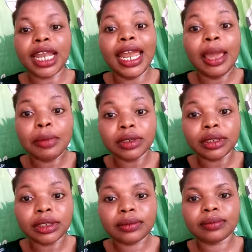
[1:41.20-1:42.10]

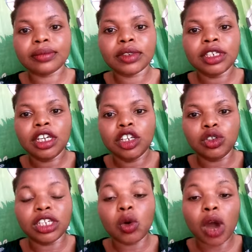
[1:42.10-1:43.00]
lemon
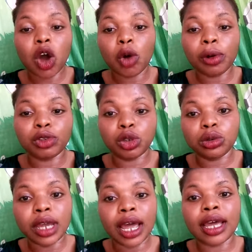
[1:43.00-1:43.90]
you take one cup of
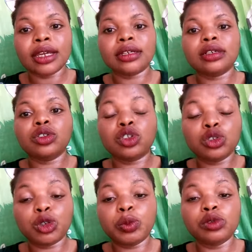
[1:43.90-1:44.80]
sugar
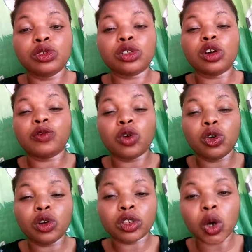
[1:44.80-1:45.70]
two spoons of
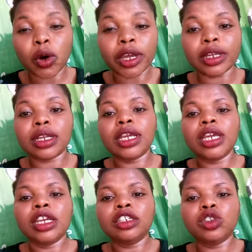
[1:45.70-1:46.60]
coconut oil
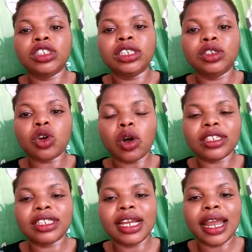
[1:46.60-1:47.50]
you cut
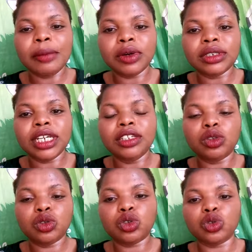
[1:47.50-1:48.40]
the lemon
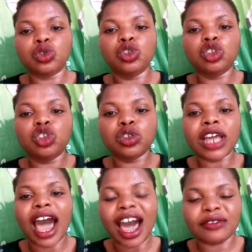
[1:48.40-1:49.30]
into two you use
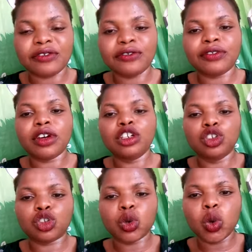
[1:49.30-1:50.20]
half
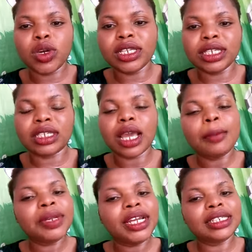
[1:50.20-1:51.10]
you squeeze it
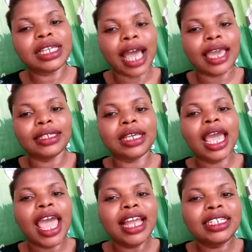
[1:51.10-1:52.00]
please guys
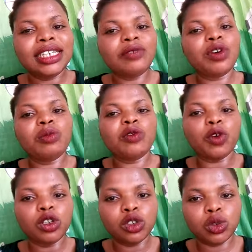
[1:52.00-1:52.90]
endeavor
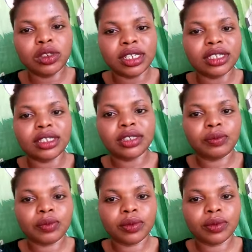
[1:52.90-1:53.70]
before you do this